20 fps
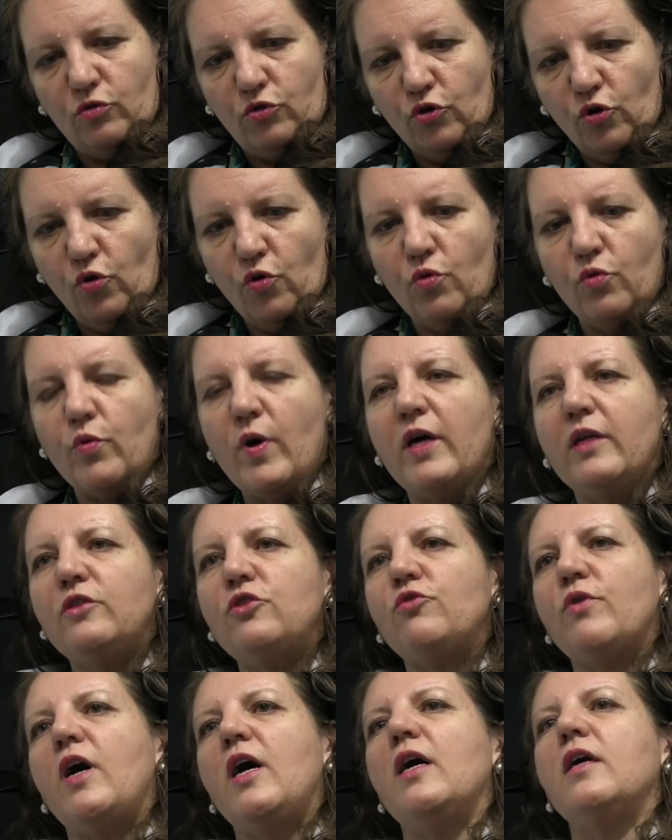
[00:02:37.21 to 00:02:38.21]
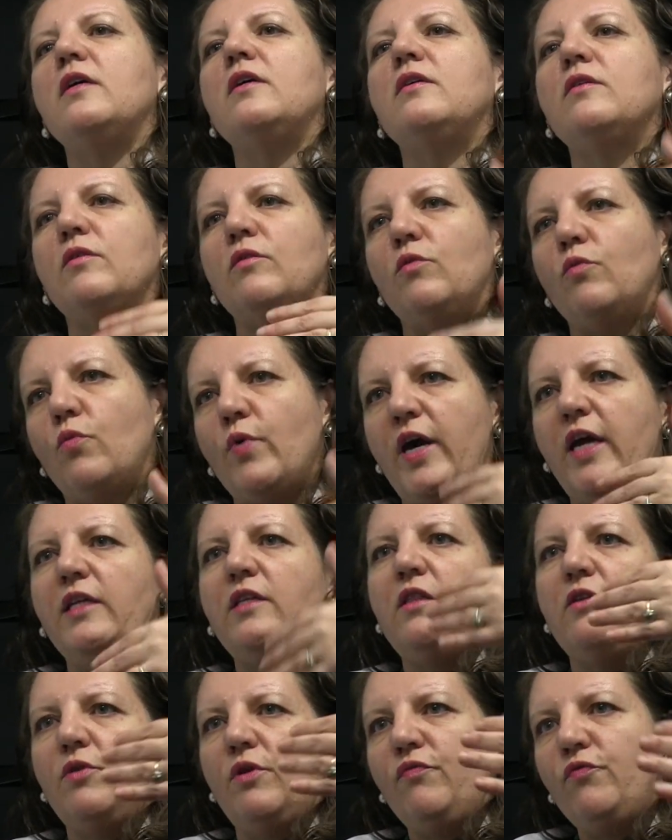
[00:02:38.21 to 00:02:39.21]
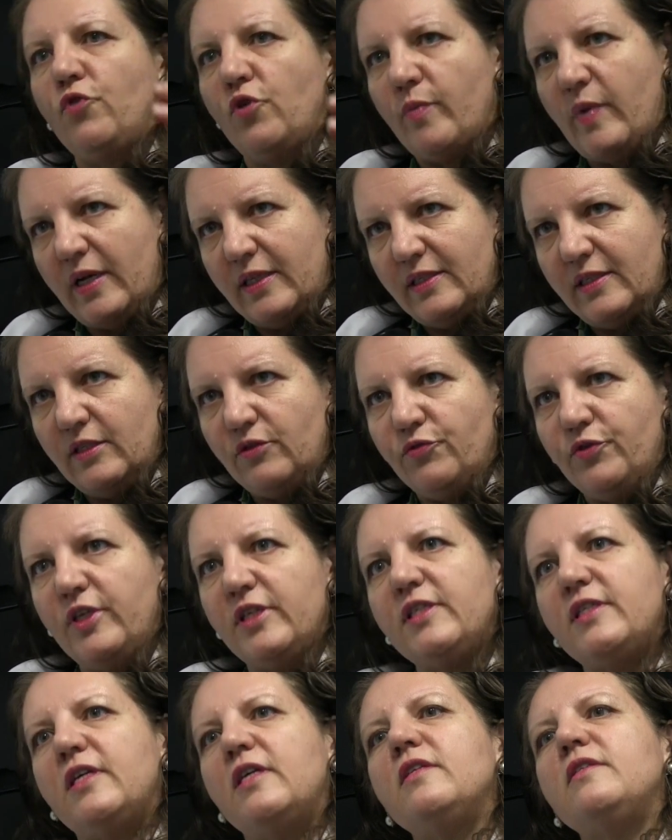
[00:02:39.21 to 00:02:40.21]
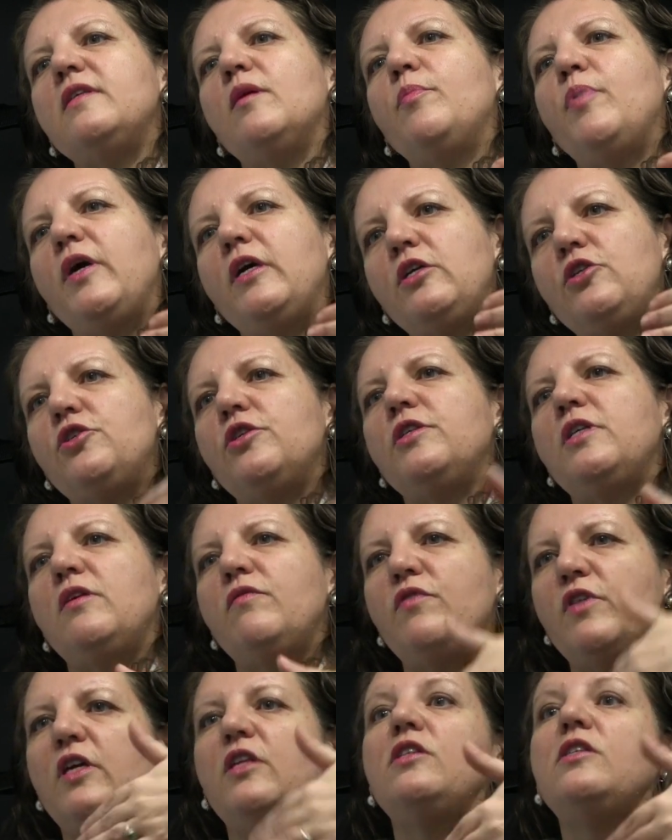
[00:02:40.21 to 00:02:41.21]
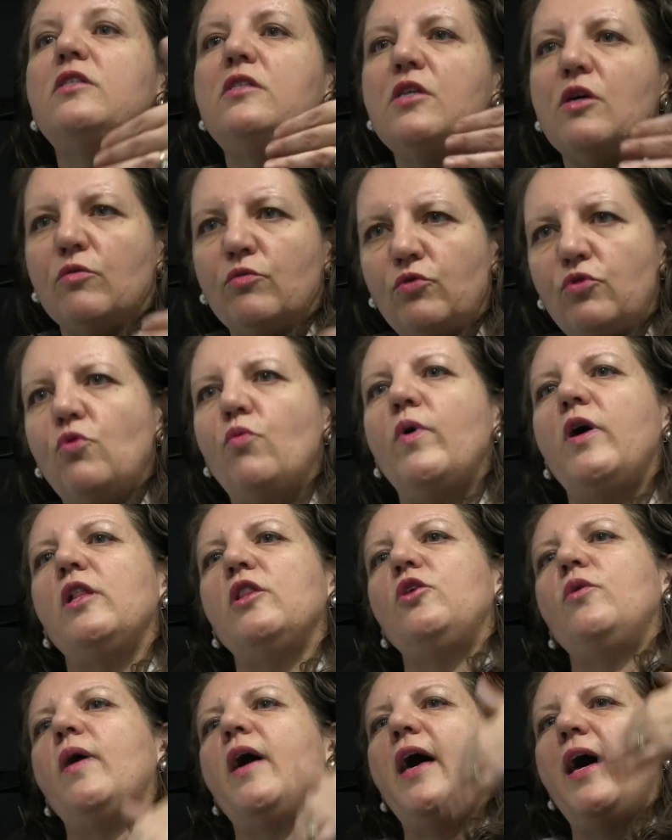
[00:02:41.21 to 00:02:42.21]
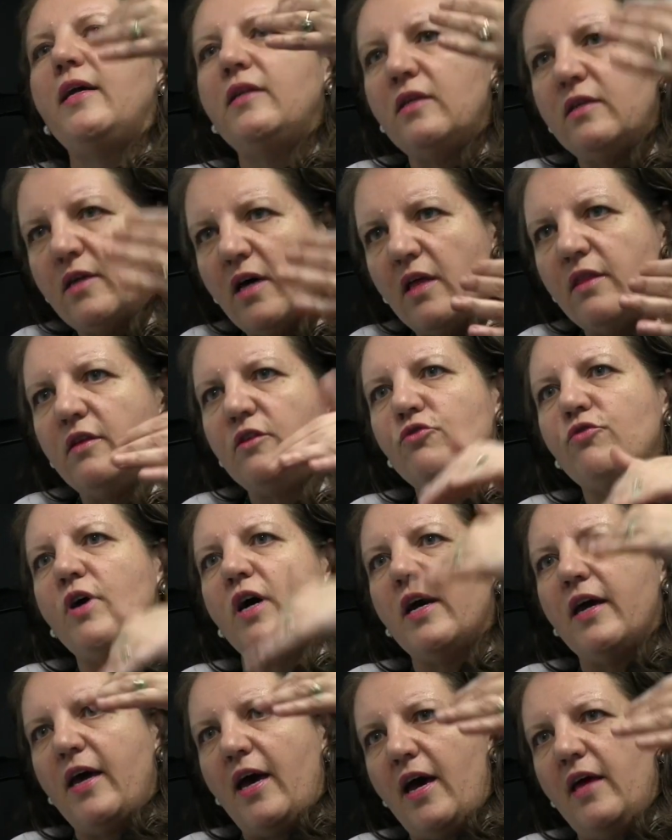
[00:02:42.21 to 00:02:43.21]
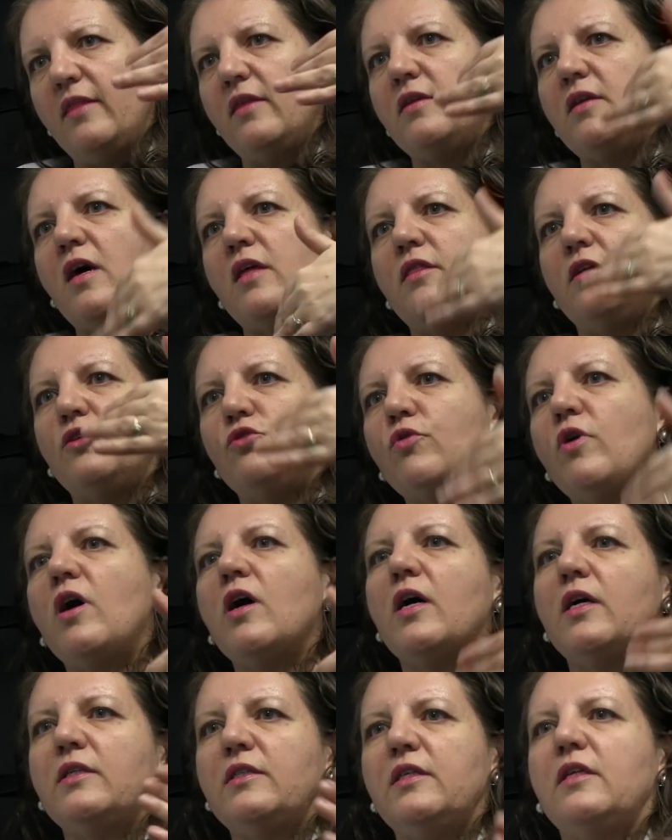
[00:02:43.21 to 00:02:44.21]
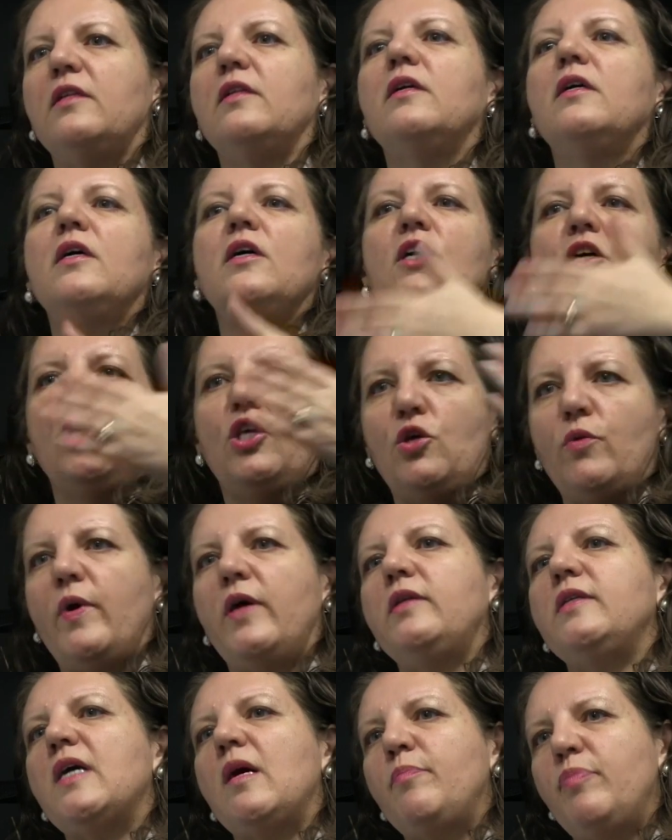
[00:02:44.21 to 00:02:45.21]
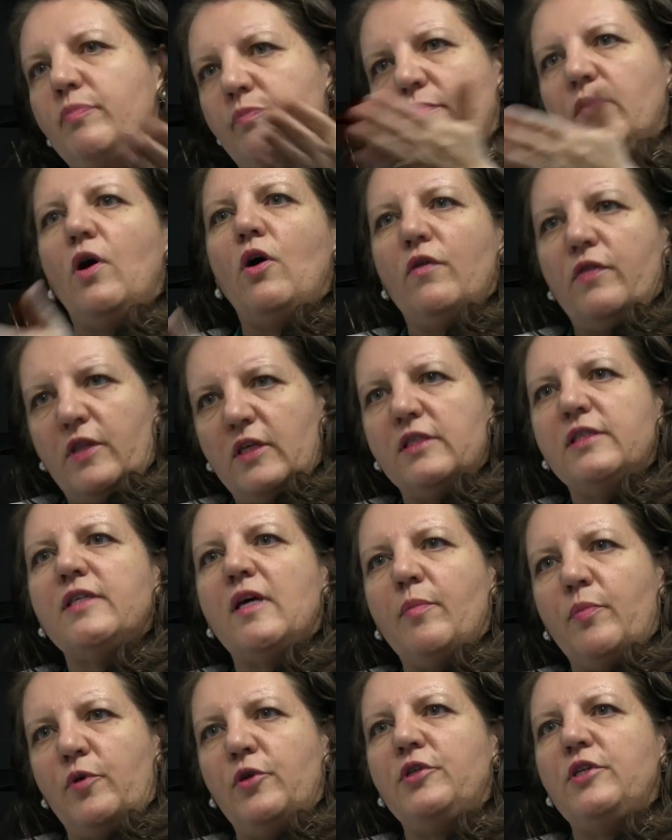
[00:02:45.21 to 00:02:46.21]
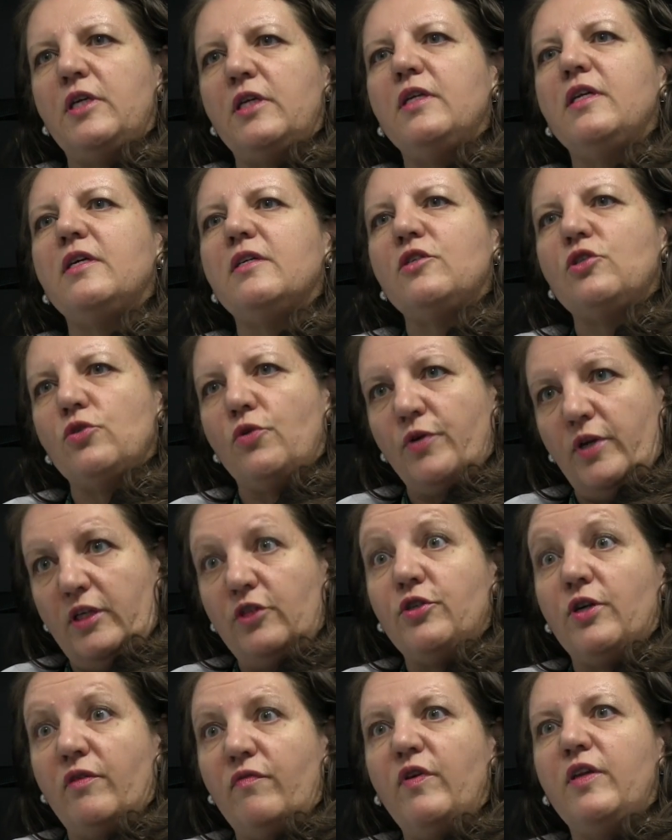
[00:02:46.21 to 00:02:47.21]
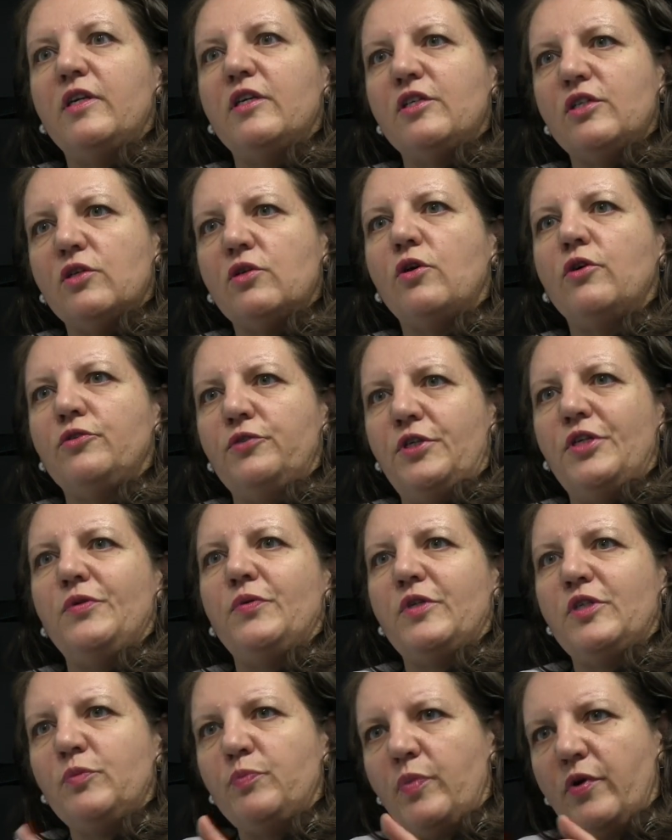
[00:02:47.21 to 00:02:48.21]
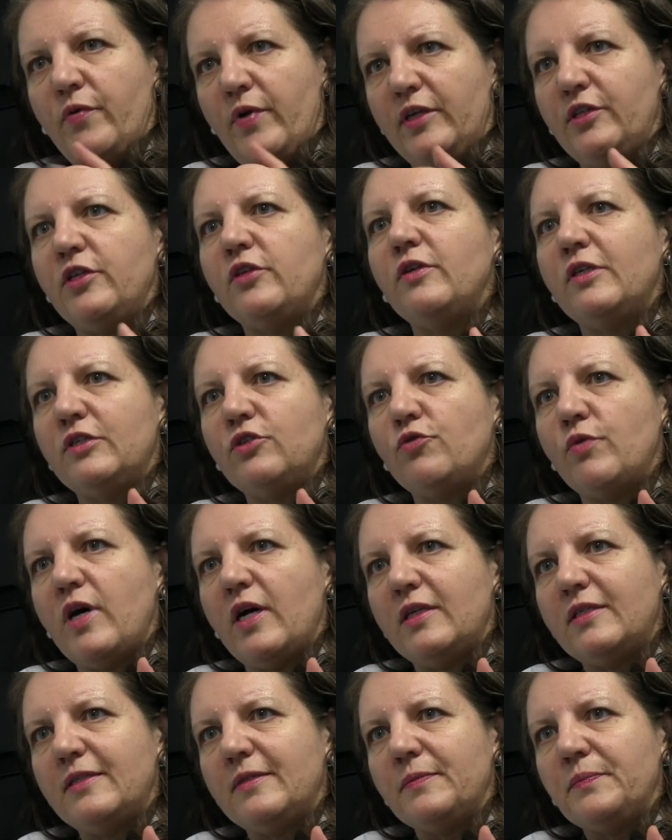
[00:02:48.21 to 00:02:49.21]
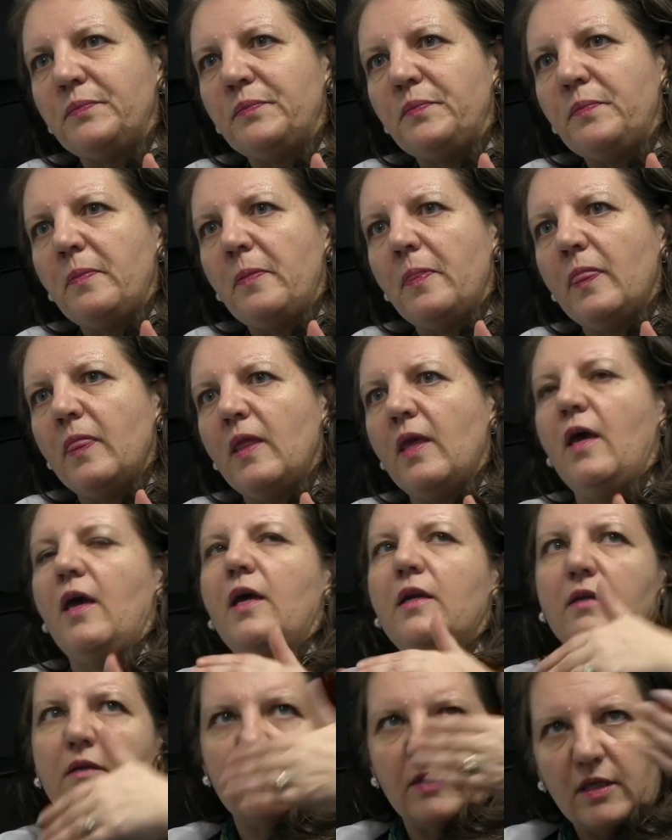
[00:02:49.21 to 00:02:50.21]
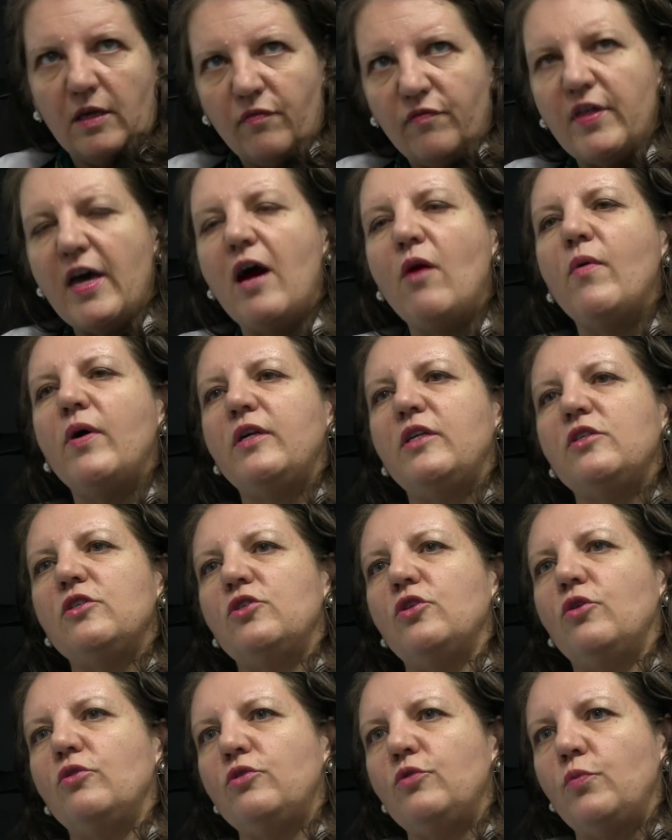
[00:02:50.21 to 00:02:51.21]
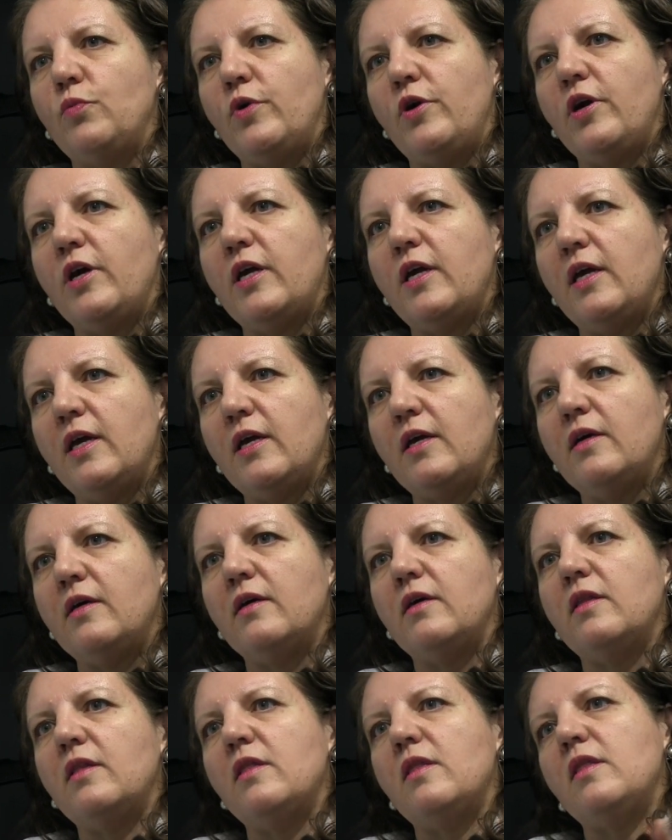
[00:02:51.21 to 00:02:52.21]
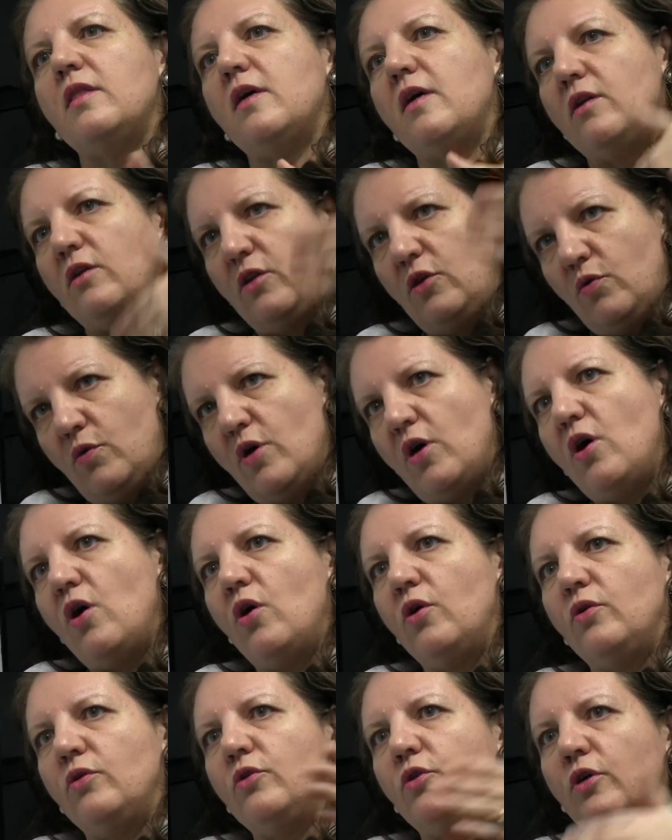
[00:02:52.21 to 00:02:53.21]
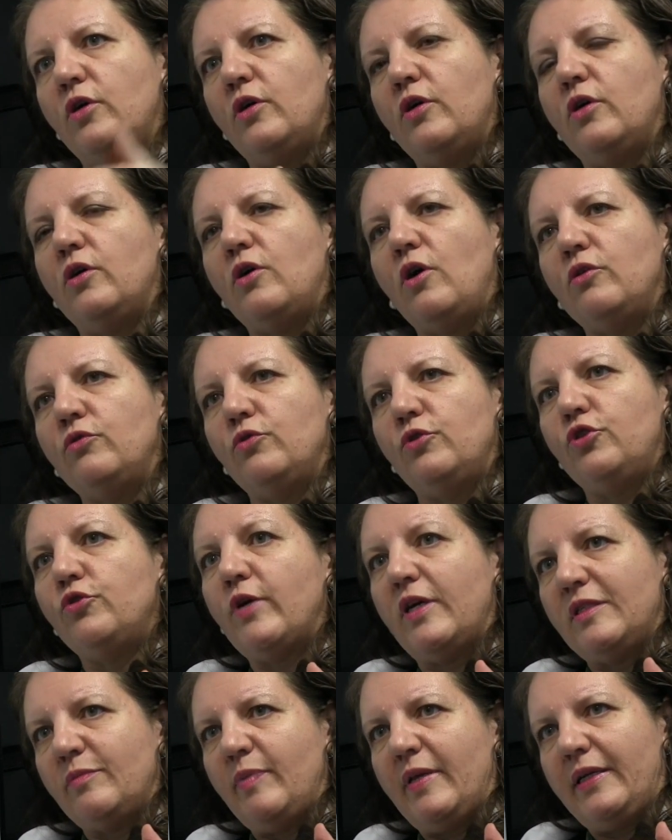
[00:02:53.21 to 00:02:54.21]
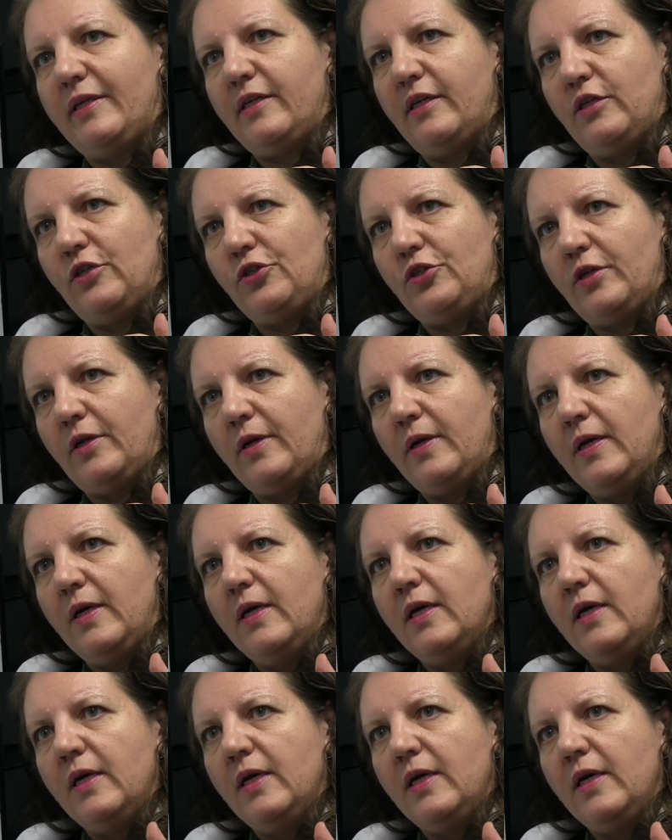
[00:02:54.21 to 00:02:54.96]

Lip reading: Do one drug, wait 3-4 months and reassess the patient. If they don't do well, you add another drug until you end up on the subcutaneous or intravenous continuous parenteral drugs. And if that one is not working, then you go on to transplantation.